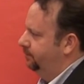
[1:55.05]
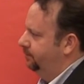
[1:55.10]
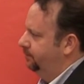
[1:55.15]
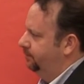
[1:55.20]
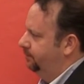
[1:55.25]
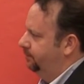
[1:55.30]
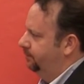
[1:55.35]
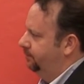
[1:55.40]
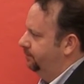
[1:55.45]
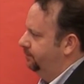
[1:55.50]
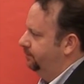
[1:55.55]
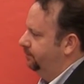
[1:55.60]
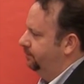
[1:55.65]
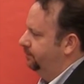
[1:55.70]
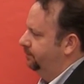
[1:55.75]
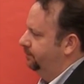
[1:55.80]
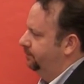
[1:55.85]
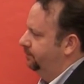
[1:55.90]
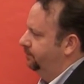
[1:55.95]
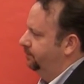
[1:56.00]

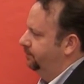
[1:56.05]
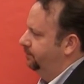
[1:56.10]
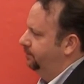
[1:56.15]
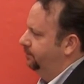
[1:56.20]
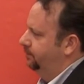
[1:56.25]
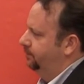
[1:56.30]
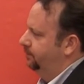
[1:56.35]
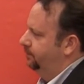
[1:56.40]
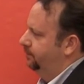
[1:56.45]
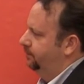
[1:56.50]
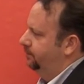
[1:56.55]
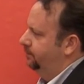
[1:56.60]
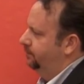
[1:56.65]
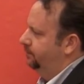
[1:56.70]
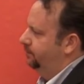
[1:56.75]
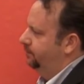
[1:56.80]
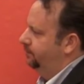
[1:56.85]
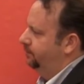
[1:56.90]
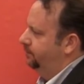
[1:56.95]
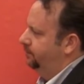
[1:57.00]

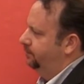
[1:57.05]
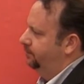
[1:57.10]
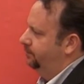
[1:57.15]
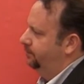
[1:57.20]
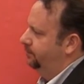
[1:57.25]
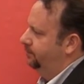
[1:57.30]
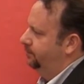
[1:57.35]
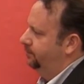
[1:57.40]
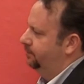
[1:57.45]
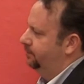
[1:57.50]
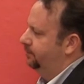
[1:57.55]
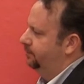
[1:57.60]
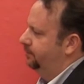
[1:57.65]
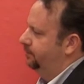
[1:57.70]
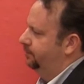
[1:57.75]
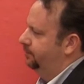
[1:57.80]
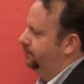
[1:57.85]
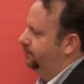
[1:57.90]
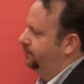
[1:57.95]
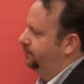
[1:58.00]

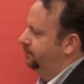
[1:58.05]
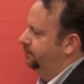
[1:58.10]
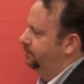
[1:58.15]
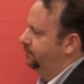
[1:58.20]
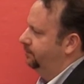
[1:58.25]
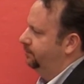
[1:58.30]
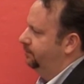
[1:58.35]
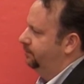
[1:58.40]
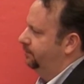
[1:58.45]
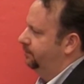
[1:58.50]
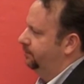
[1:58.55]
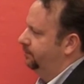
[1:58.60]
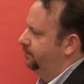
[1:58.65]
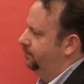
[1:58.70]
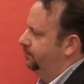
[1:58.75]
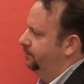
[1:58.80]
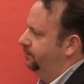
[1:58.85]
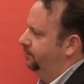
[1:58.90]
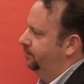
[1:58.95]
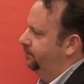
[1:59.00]

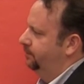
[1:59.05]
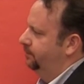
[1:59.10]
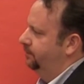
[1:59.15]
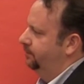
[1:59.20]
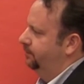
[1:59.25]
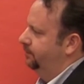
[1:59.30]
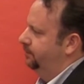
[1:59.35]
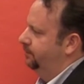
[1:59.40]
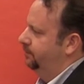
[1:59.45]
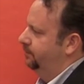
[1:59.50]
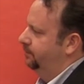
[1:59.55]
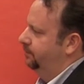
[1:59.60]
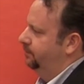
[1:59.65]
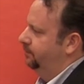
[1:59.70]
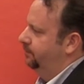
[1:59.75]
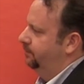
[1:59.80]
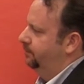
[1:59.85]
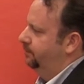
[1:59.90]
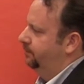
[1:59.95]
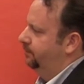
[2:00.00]

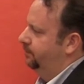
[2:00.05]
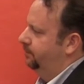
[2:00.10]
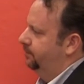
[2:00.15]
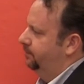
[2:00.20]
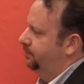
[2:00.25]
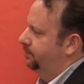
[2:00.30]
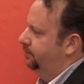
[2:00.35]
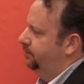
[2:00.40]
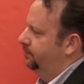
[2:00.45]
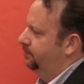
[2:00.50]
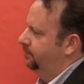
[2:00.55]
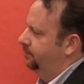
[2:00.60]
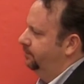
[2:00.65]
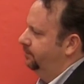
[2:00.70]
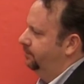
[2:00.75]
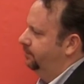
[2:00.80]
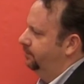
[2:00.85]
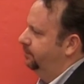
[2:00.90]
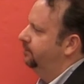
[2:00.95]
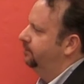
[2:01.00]

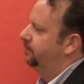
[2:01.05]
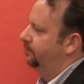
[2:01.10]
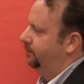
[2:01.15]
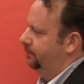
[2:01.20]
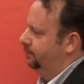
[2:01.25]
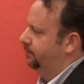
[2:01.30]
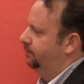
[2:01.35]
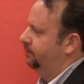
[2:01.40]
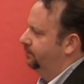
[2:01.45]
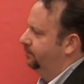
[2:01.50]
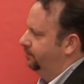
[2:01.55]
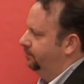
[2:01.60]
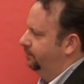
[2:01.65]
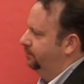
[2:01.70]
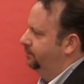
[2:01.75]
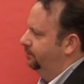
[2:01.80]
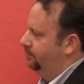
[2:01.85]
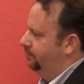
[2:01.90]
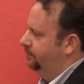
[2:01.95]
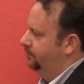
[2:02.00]

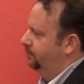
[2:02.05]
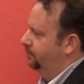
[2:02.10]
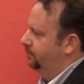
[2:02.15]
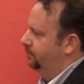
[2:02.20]
This person isn't speaking.